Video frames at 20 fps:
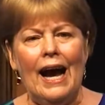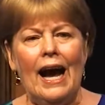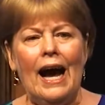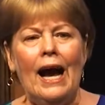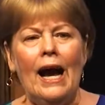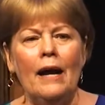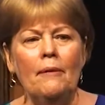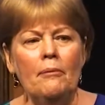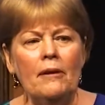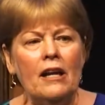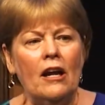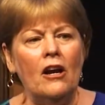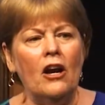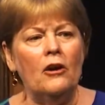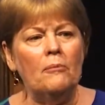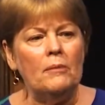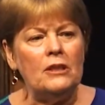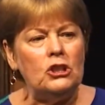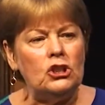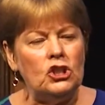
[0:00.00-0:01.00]
I
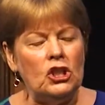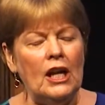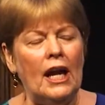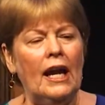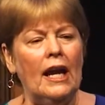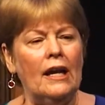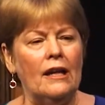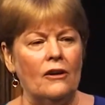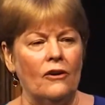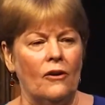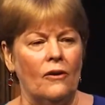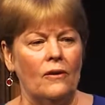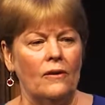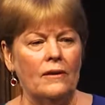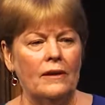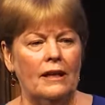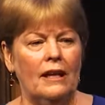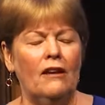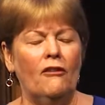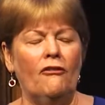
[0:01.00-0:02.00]
become a channel
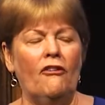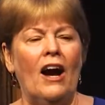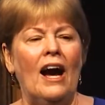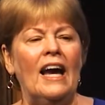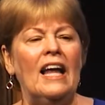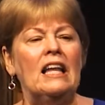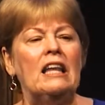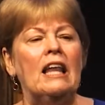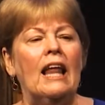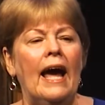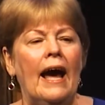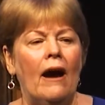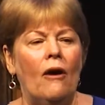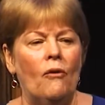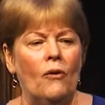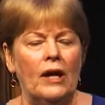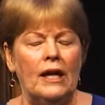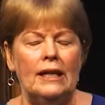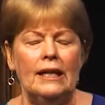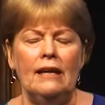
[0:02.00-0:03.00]
if I
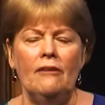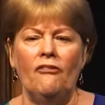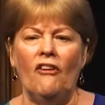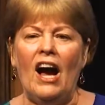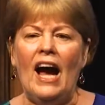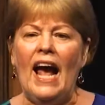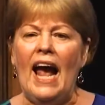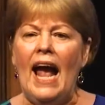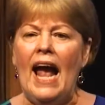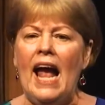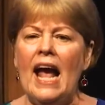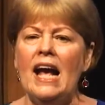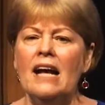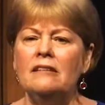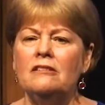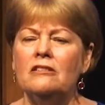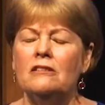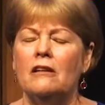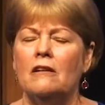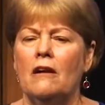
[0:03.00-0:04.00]
allow it, if I
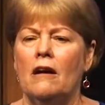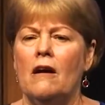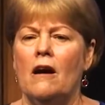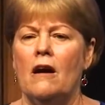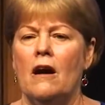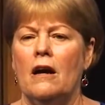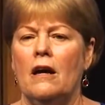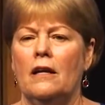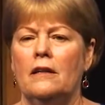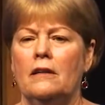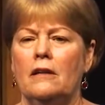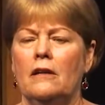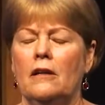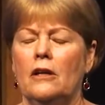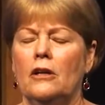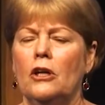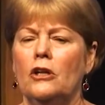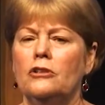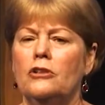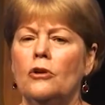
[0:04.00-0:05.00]
ask God
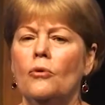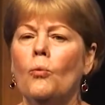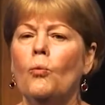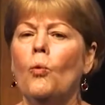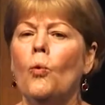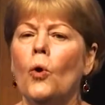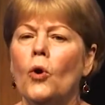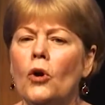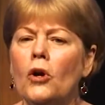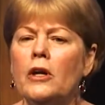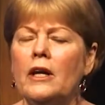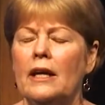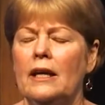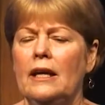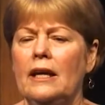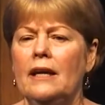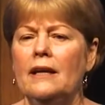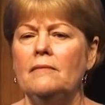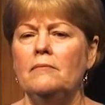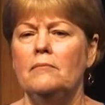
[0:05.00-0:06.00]
to work
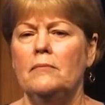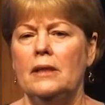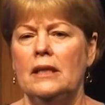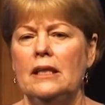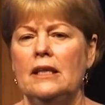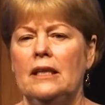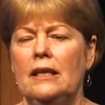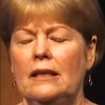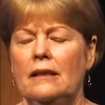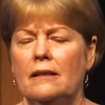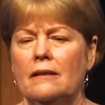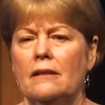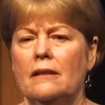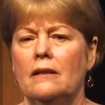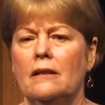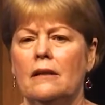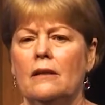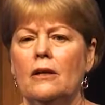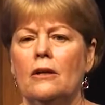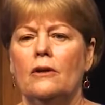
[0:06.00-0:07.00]
in me
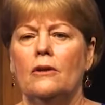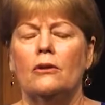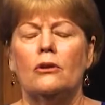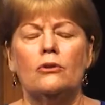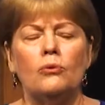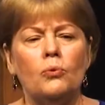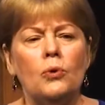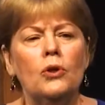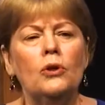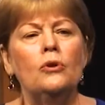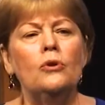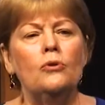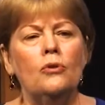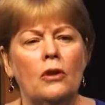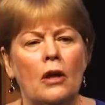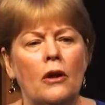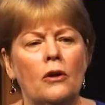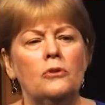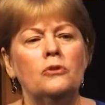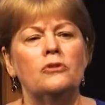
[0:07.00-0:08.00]
through
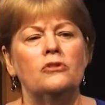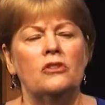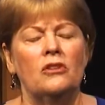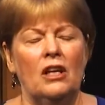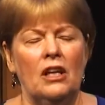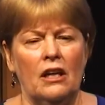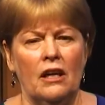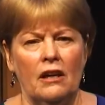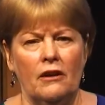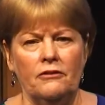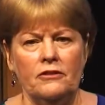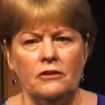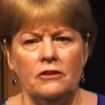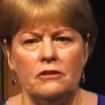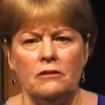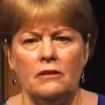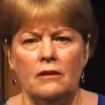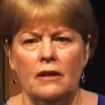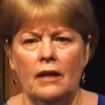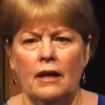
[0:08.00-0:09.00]
those gifts,